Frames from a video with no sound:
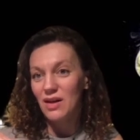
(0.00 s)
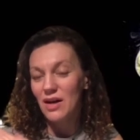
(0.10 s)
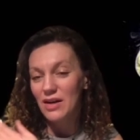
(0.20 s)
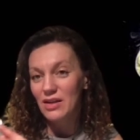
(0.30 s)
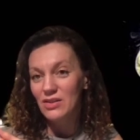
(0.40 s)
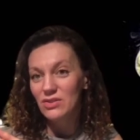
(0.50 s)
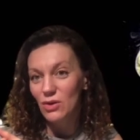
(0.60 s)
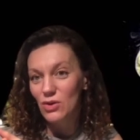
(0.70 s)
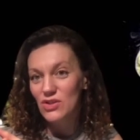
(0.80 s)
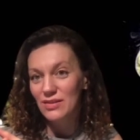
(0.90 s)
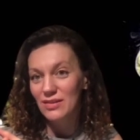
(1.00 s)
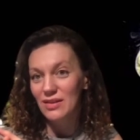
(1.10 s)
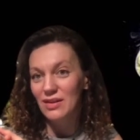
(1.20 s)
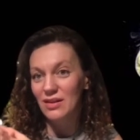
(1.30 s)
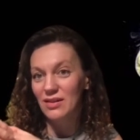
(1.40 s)
researching
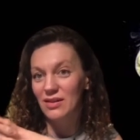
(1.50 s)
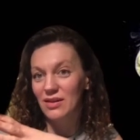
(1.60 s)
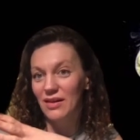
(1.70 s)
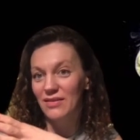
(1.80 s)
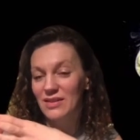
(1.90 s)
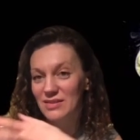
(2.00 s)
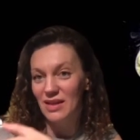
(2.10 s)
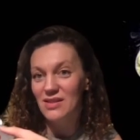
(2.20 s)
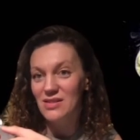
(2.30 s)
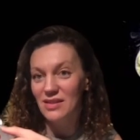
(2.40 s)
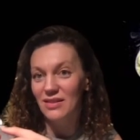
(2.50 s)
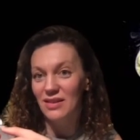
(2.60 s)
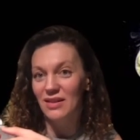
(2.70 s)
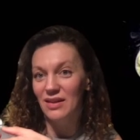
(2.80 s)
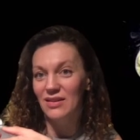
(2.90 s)
the other, understanding
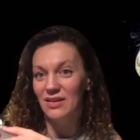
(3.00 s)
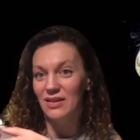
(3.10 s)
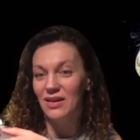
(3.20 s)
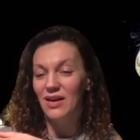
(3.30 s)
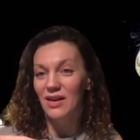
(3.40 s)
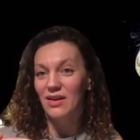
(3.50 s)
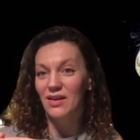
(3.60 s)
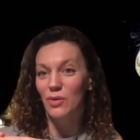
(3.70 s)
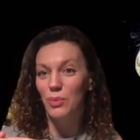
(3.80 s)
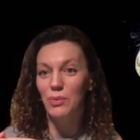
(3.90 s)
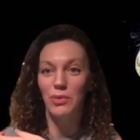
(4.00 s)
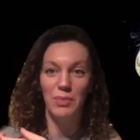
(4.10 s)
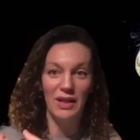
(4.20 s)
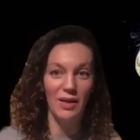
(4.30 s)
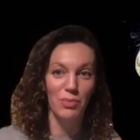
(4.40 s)
the other, we would
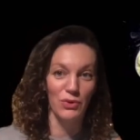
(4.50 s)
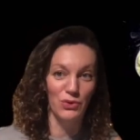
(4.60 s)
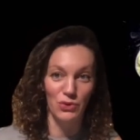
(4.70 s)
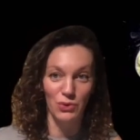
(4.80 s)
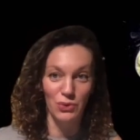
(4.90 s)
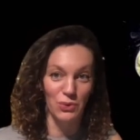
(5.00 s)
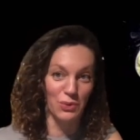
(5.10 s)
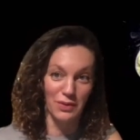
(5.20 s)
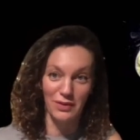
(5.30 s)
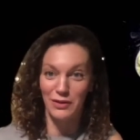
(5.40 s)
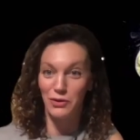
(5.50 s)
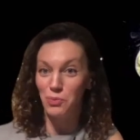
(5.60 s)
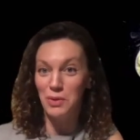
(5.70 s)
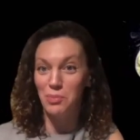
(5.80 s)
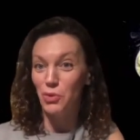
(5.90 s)
be able to
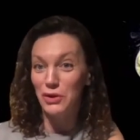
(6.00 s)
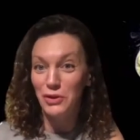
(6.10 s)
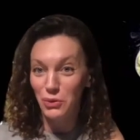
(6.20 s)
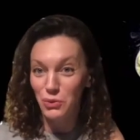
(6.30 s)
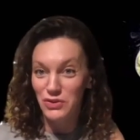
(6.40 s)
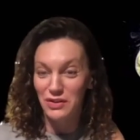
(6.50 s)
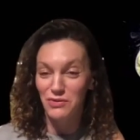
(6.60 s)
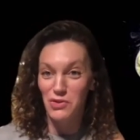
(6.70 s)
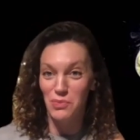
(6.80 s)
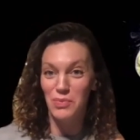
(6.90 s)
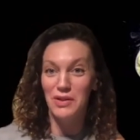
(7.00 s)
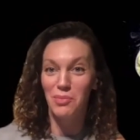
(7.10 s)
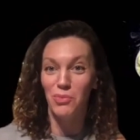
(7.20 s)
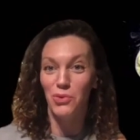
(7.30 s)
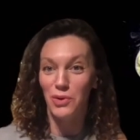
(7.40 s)
be more inclusive, to be
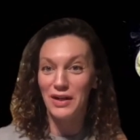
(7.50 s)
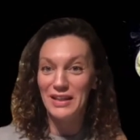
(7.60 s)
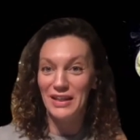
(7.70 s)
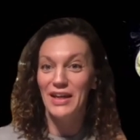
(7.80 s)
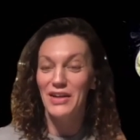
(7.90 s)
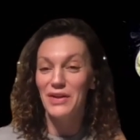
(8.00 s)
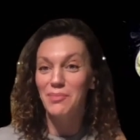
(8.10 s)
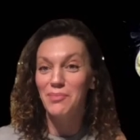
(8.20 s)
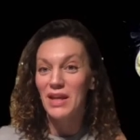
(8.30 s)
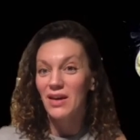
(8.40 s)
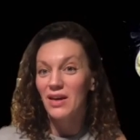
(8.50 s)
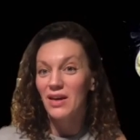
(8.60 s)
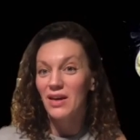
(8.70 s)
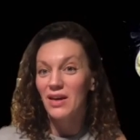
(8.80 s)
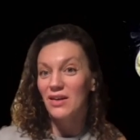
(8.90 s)
more caring.
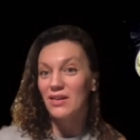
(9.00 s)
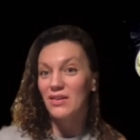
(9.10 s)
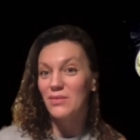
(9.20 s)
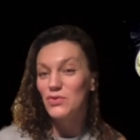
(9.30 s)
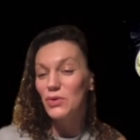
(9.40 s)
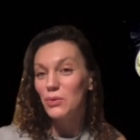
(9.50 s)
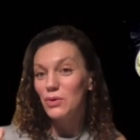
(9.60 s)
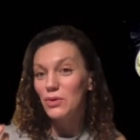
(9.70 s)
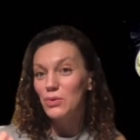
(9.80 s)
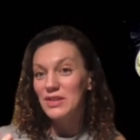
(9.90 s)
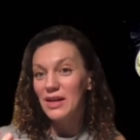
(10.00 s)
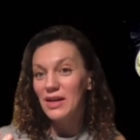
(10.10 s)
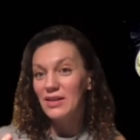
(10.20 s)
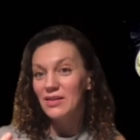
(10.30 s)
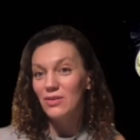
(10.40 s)
So looks
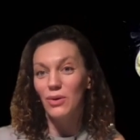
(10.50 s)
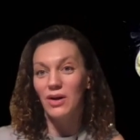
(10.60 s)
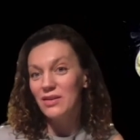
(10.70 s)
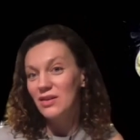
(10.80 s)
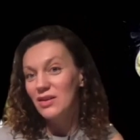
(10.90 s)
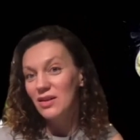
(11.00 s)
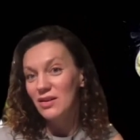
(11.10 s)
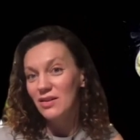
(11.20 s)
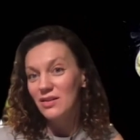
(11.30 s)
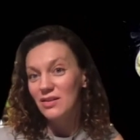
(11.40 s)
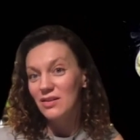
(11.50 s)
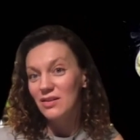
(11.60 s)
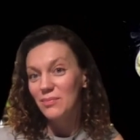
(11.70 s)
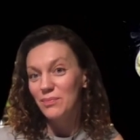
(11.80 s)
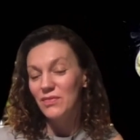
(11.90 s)
like your other,
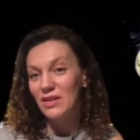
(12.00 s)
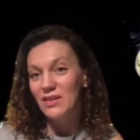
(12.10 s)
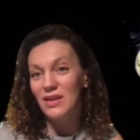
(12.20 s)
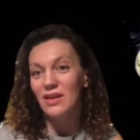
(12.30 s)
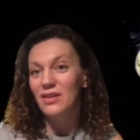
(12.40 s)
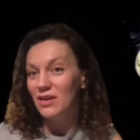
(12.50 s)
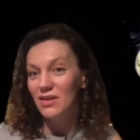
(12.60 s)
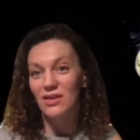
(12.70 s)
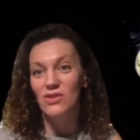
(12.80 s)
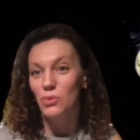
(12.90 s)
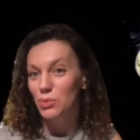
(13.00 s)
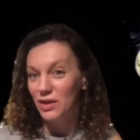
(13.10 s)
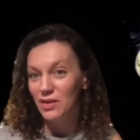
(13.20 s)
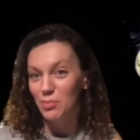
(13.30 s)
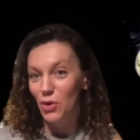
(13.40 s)
the other that you
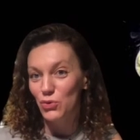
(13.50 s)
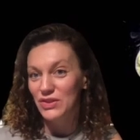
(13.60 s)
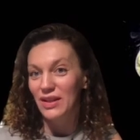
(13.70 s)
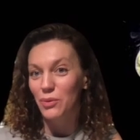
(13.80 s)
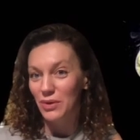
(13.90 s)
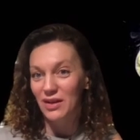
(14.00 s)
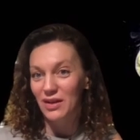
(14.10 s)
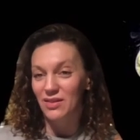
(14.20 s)
work mostly with,